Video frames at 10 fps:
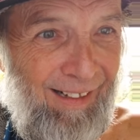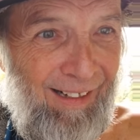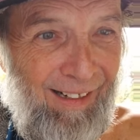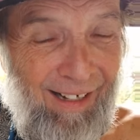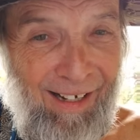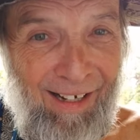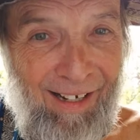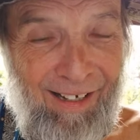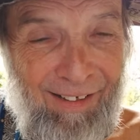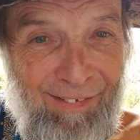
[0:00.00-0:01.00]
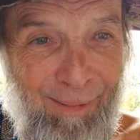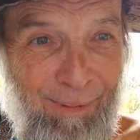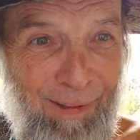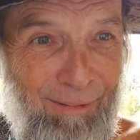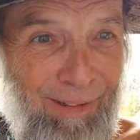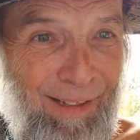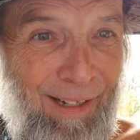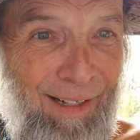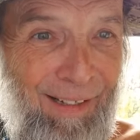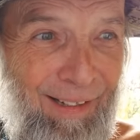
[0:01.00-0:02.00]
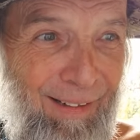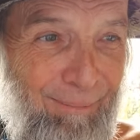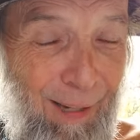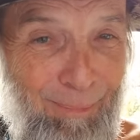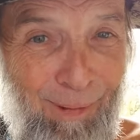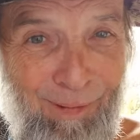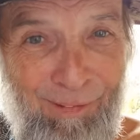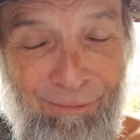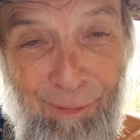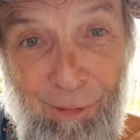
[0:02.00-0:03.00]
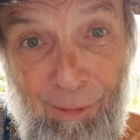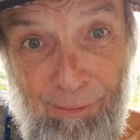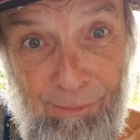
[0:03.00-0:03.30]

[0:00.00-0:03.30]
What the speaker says: I simply create my books for